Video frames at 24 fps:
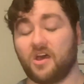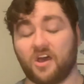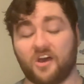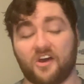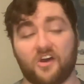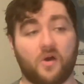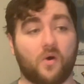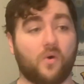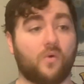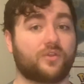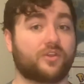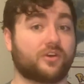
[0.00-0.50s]

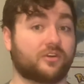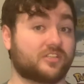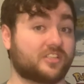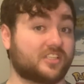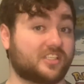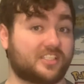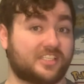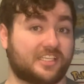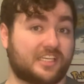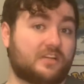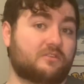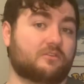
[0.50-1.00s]
oh, there's a
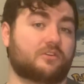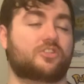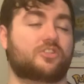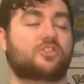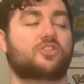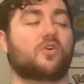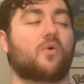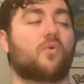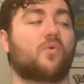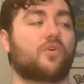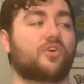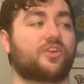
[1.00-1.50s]
secret
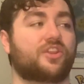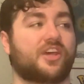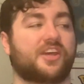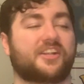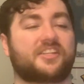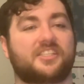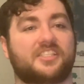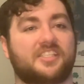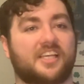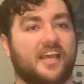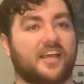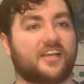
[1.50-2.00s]
door
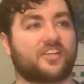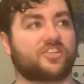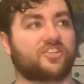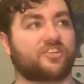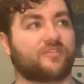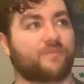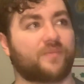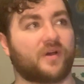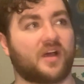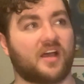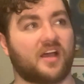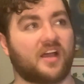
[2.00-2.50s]
that's actually
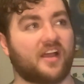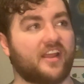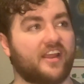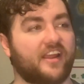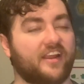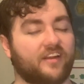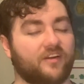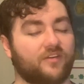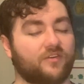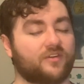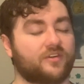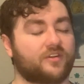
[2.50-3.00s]

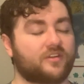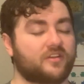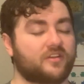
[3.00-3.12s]
behind